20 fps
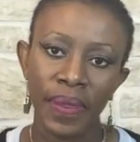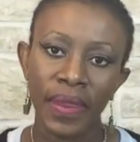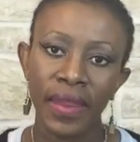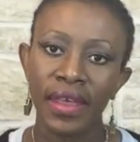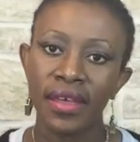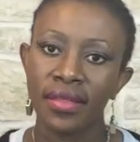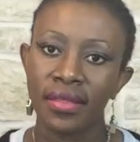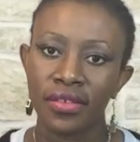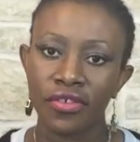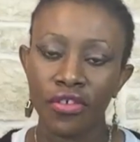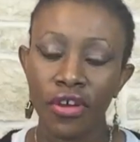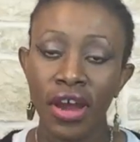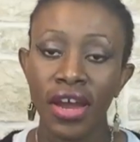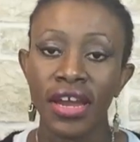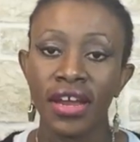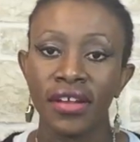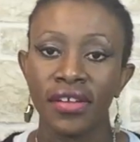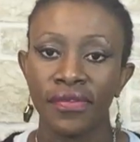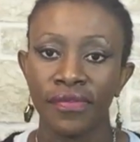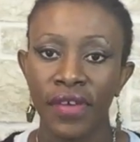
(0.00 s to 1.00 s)
is
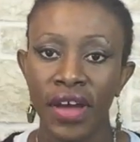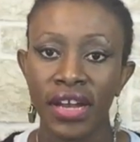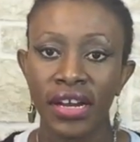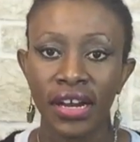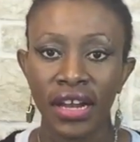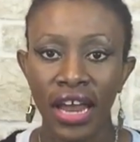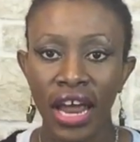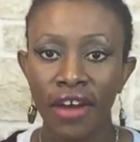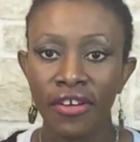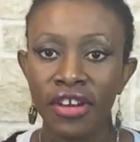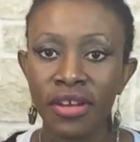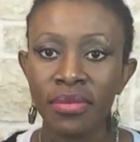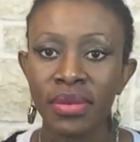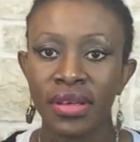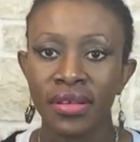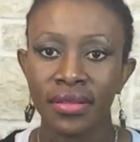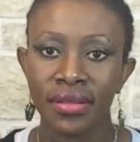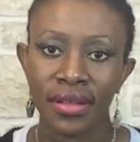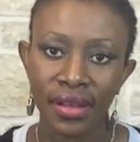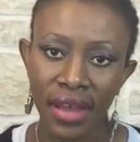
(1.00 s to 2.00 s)
trying to find Clary
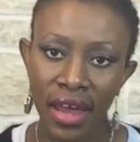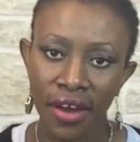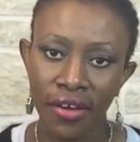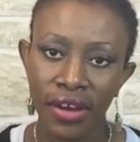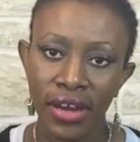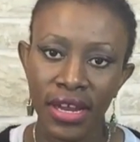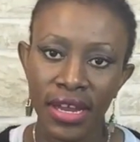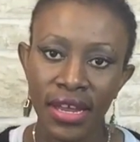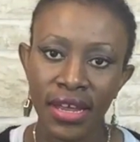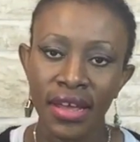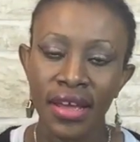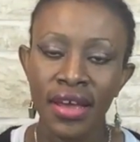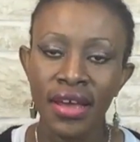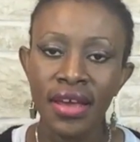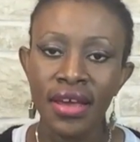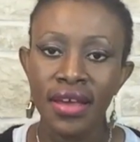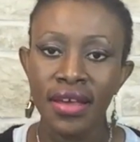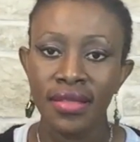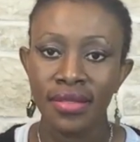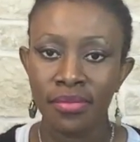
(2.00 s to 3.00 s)
because Clary's
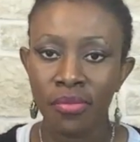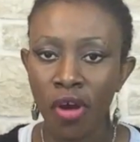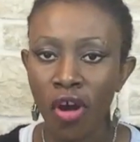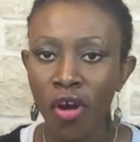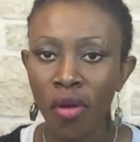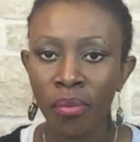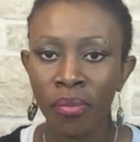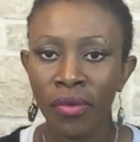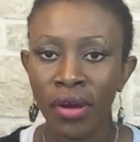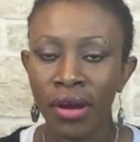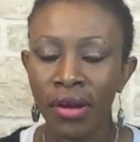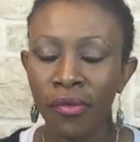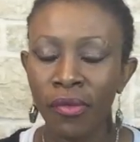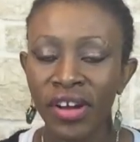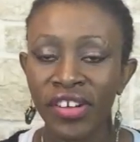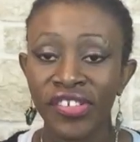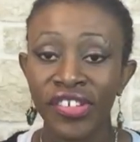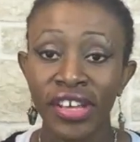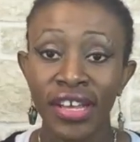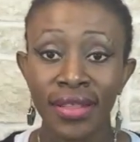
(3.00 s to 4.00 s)
mom,
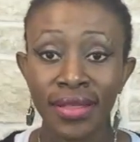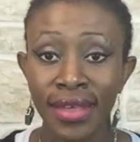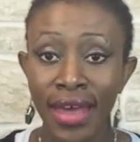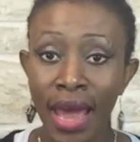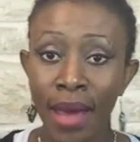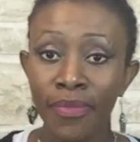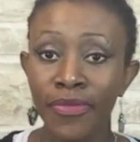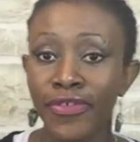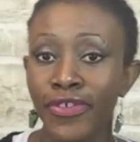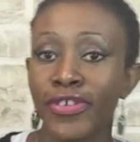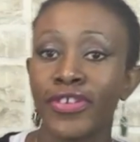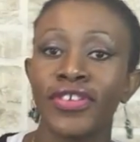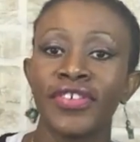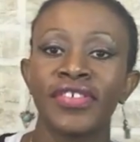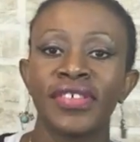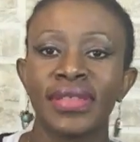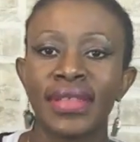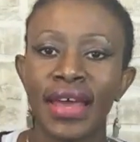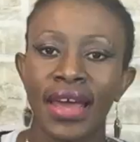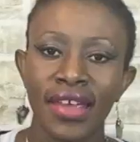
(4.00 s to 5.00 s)
when she gets captured,
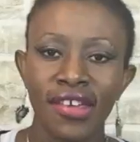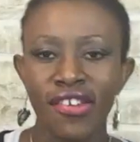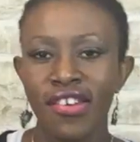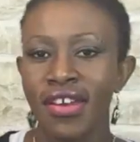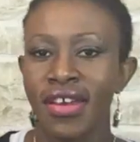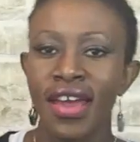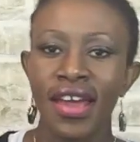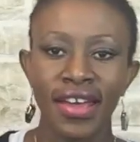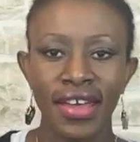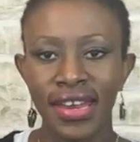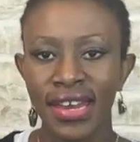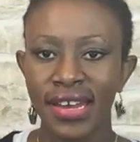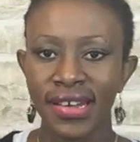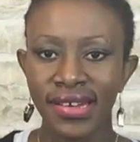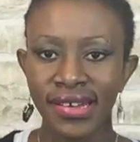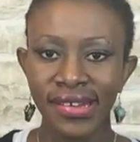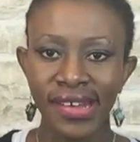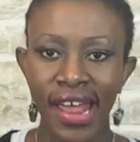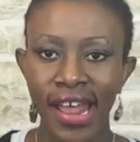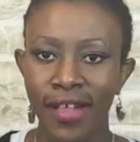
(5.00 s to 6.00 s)
she's like, you're not gonna
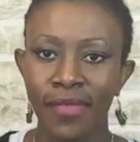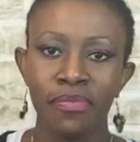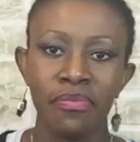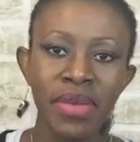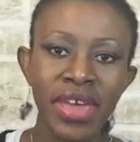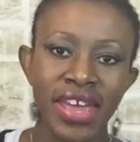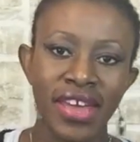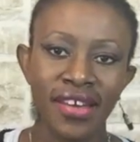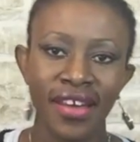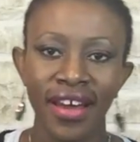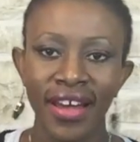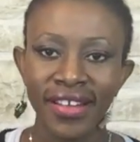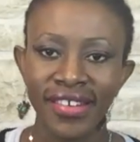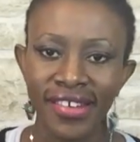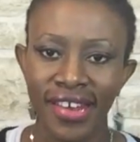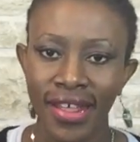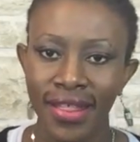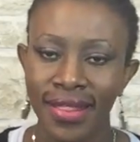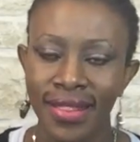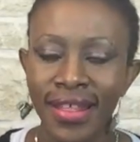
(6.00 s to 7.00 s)
take me
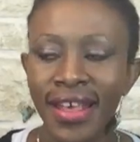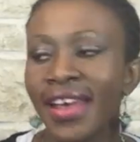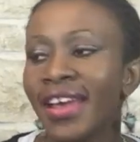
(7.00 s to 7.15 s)
conscious,